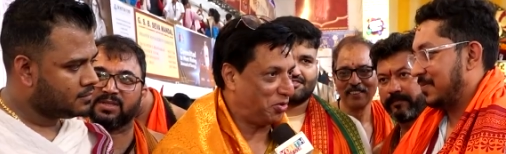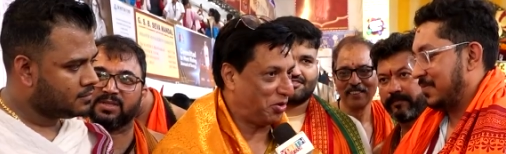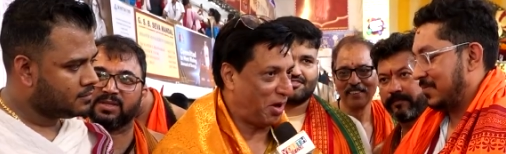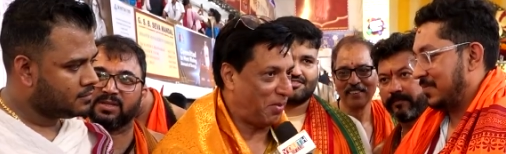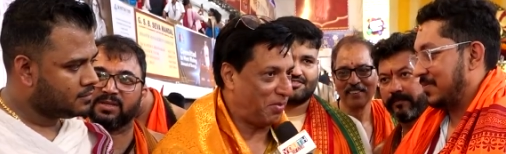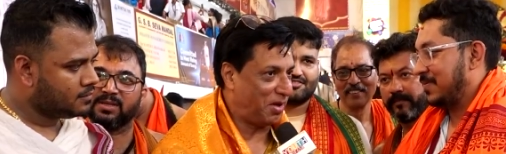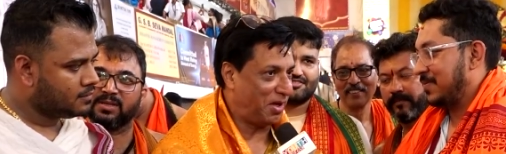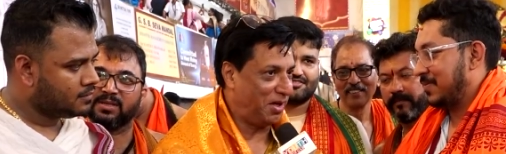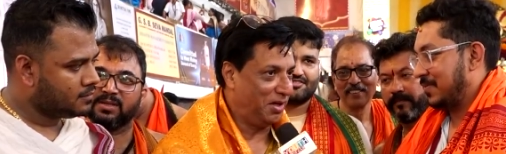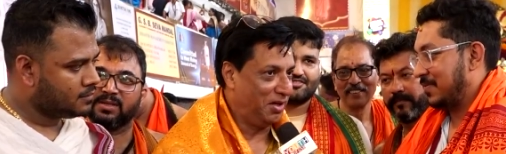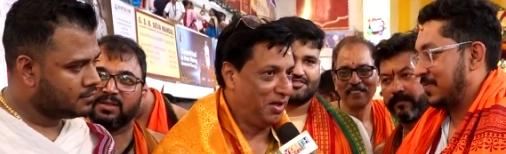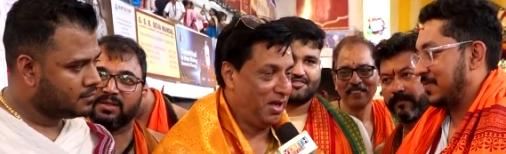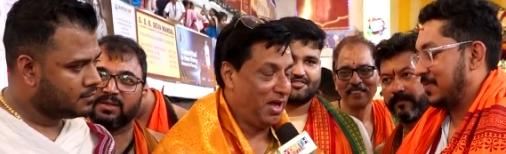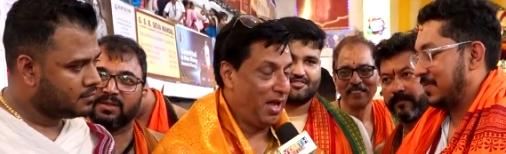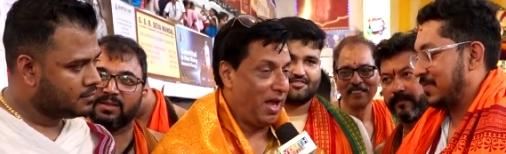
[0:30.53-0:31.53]
Speaker 1: to come here.
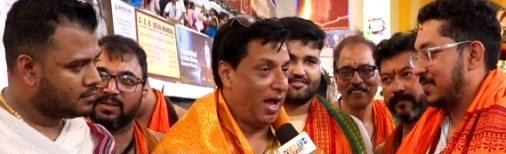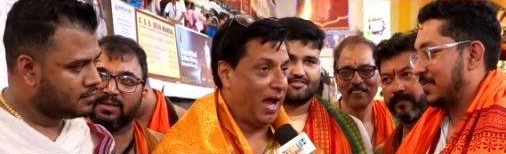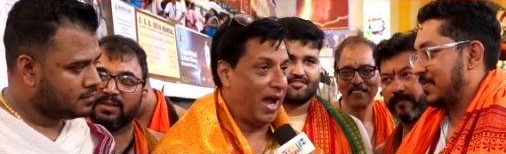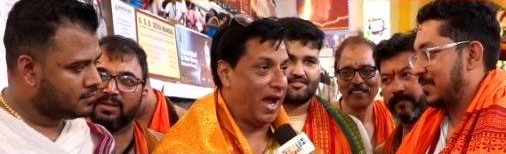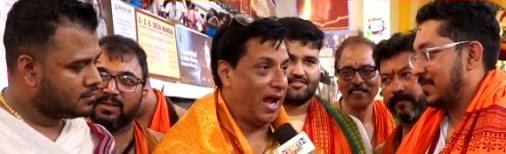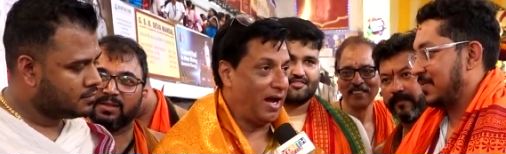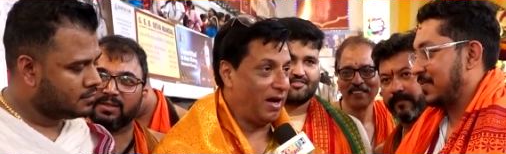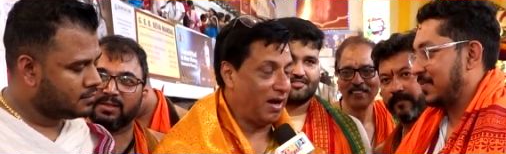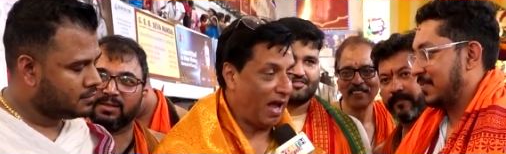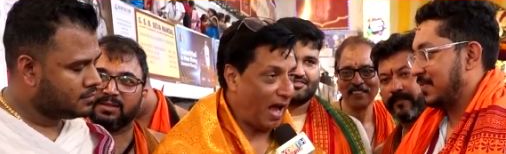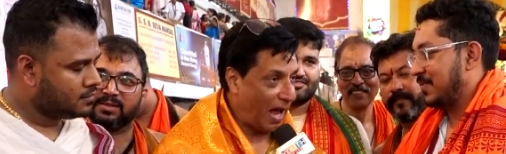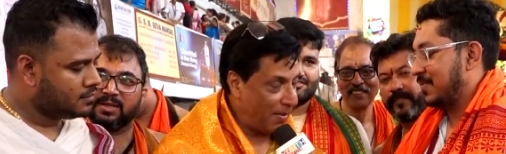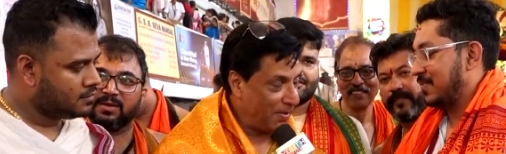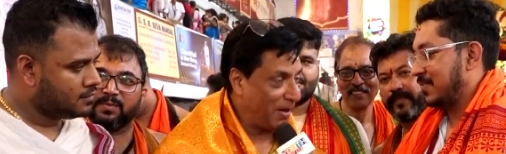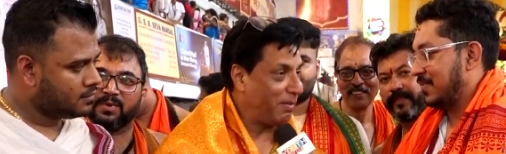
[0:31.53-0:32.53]
And
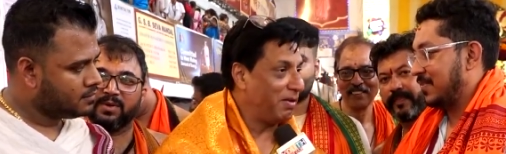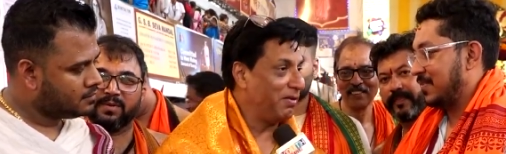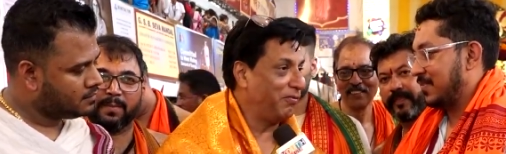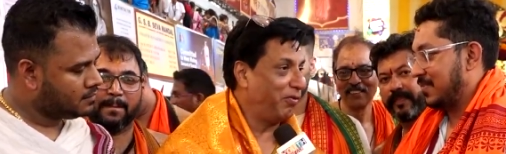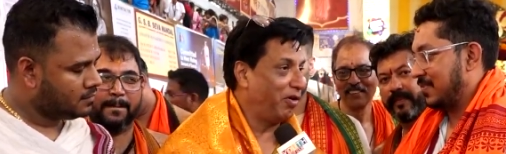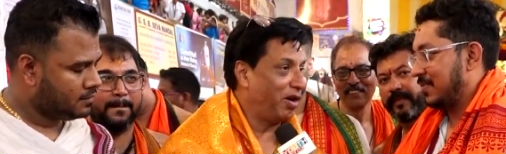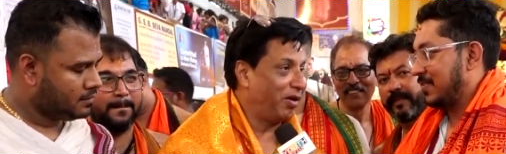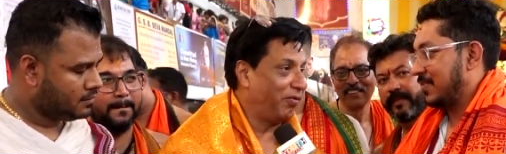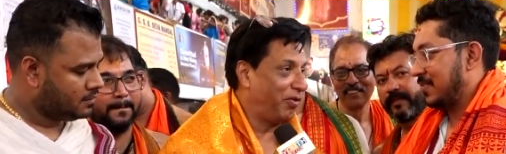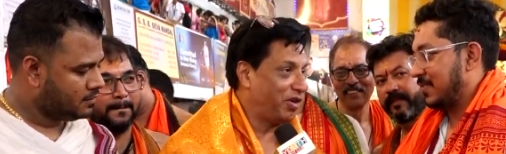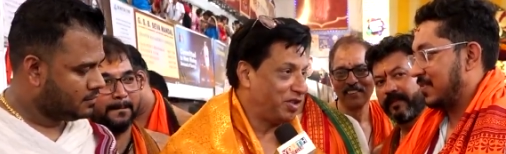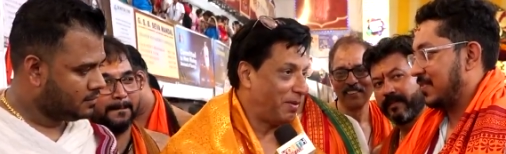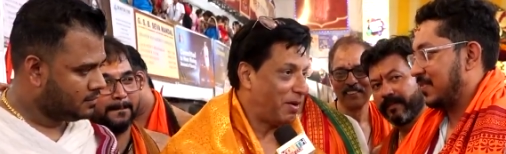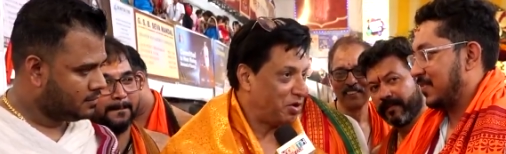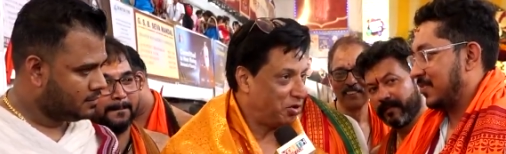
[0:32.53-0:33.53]
I'm coming for a
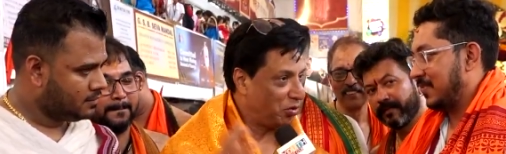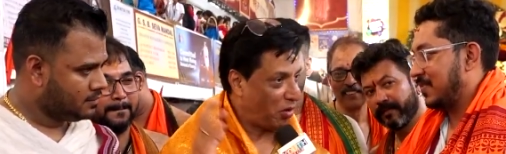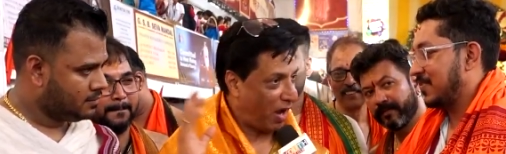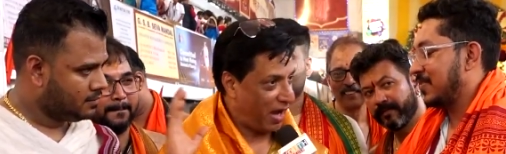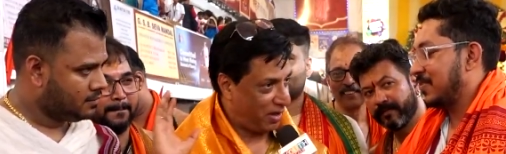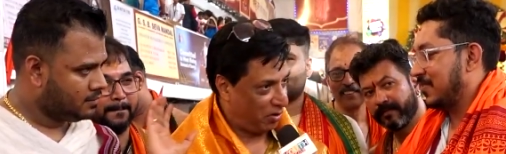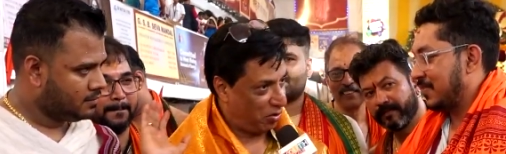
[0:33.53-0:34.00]
first time. I, to, I